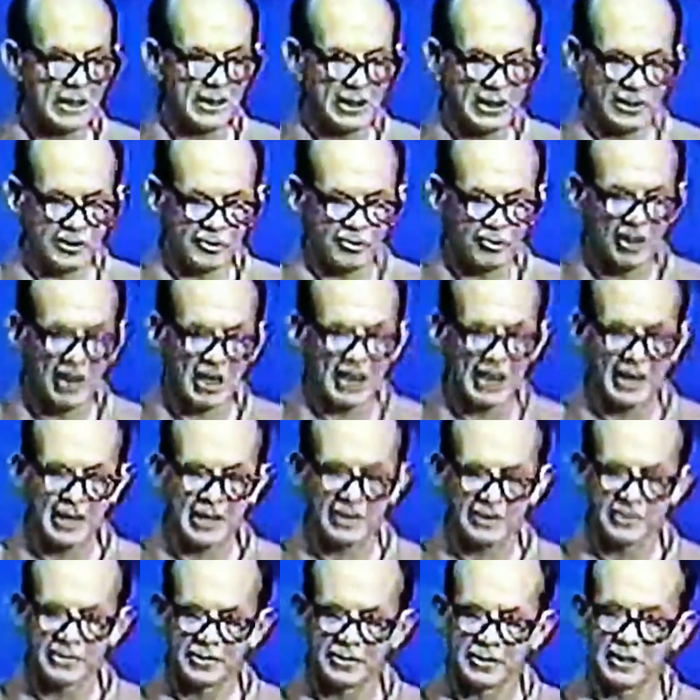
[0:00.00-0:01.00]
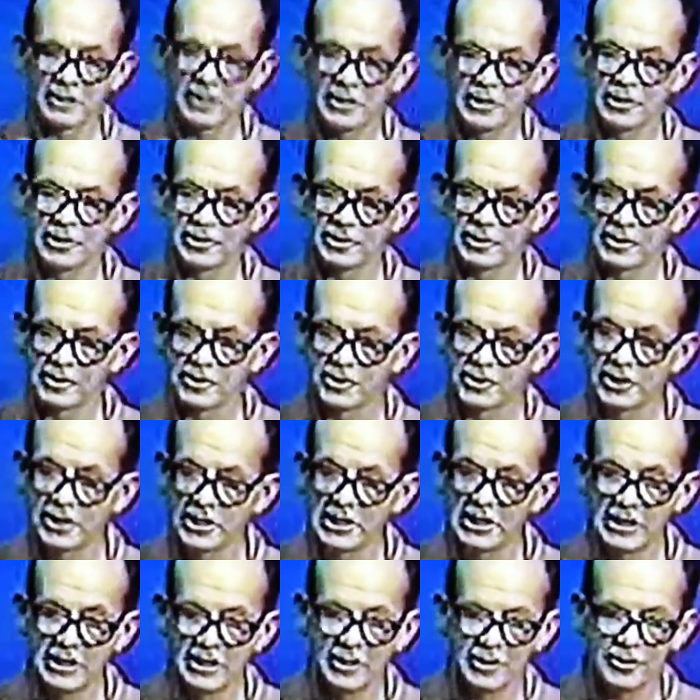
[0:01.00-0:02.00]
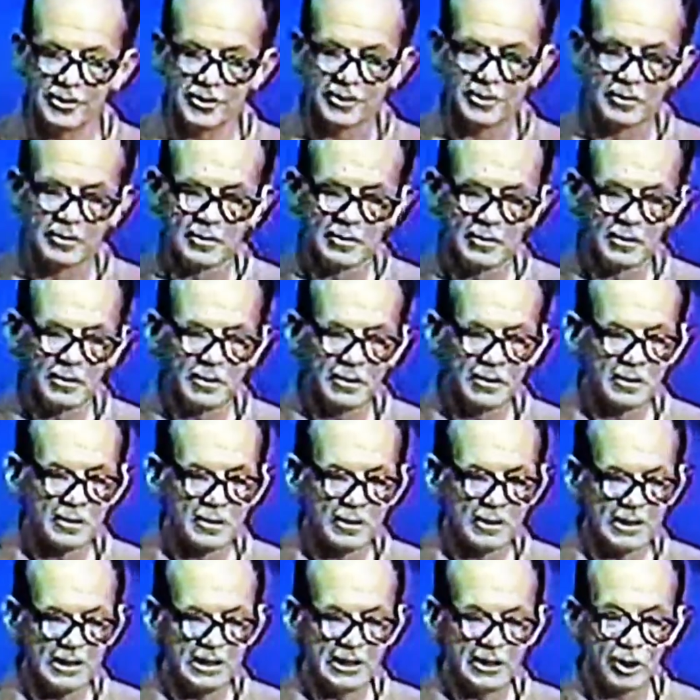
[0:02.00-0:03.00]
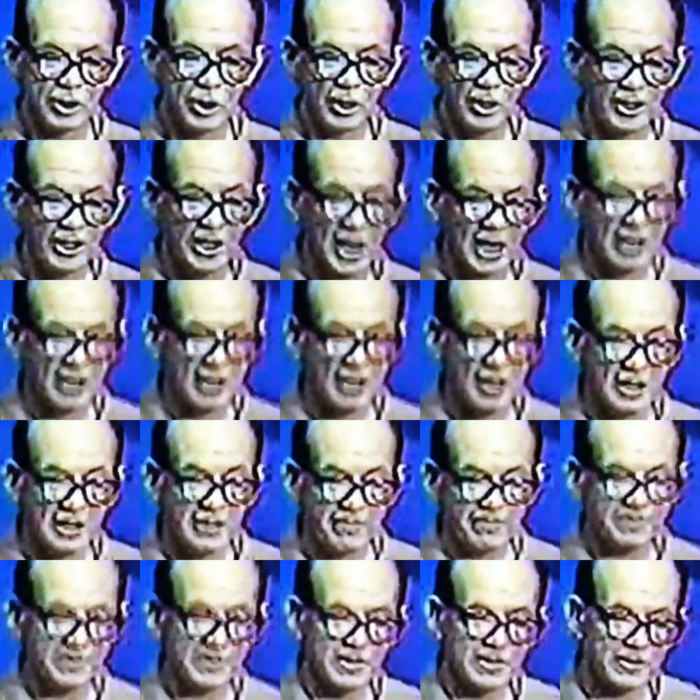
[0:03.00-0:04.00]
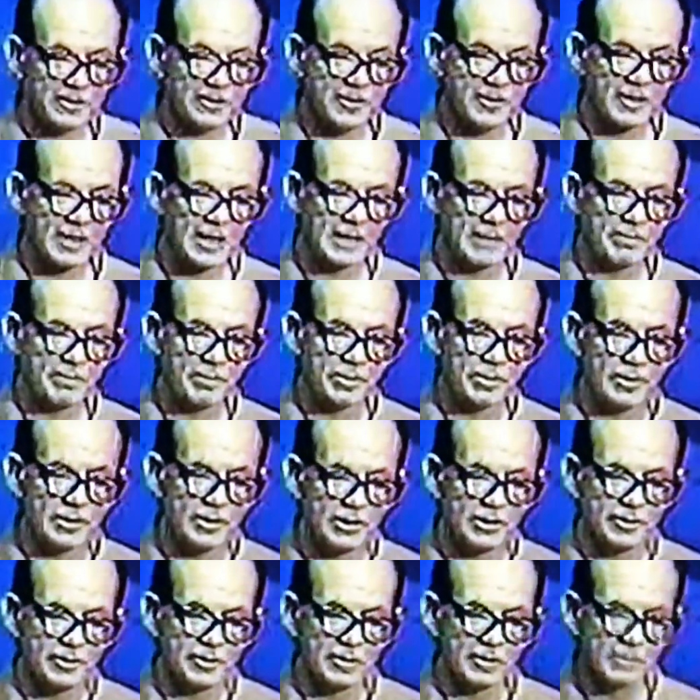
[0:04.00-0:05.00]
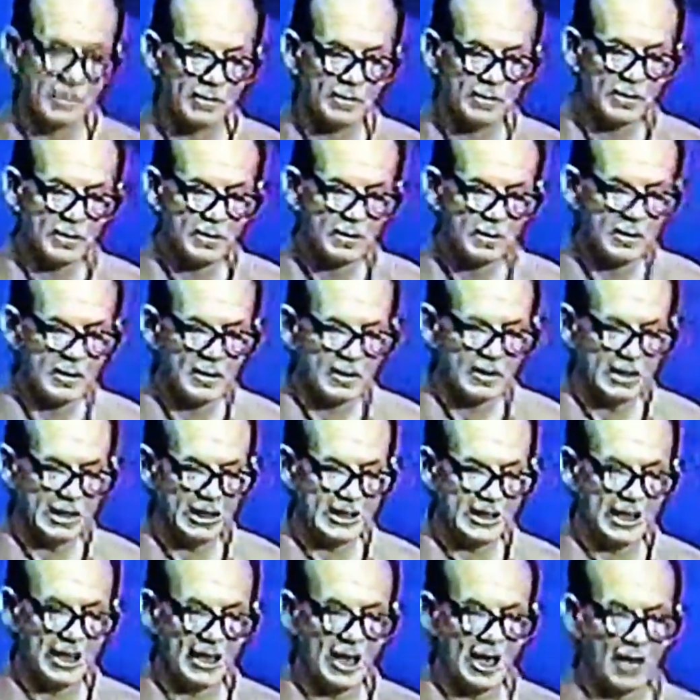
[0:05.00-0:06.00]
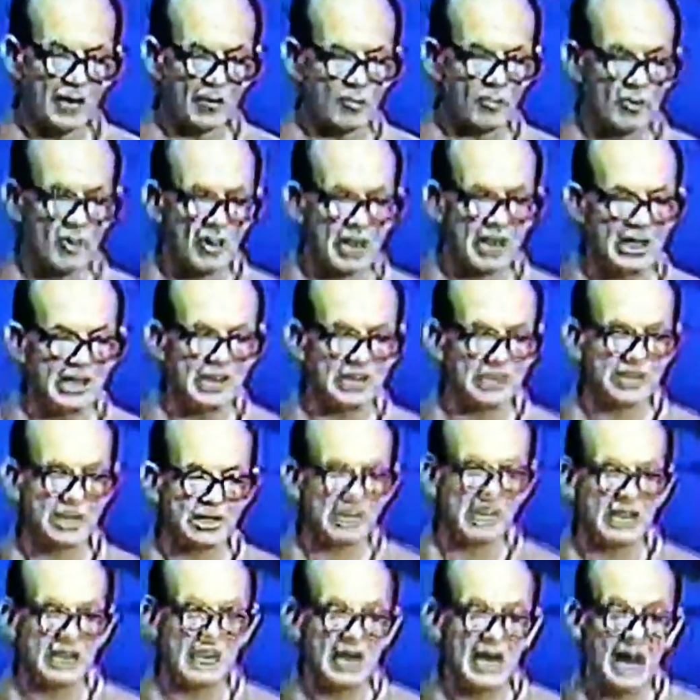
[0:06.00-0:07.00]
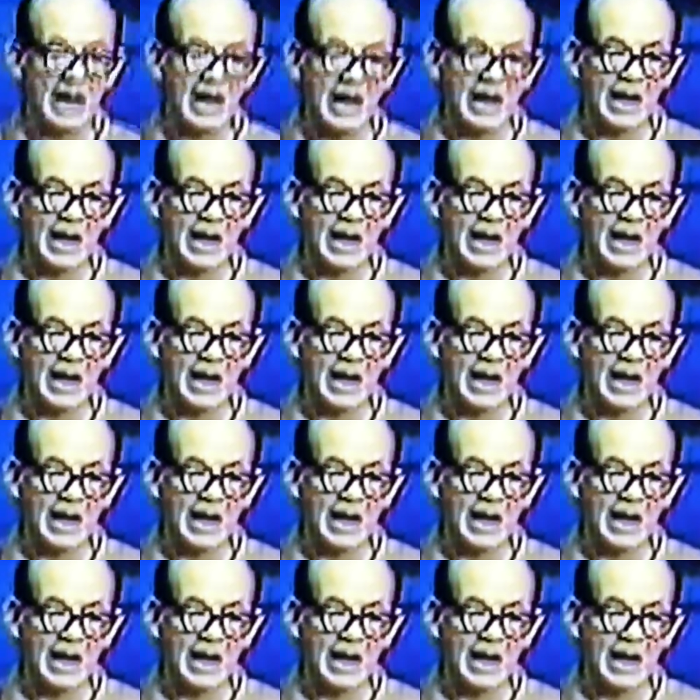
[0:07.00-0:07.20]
And he tries, and he succeeds. He could not lift it to that position. He cannot raise it any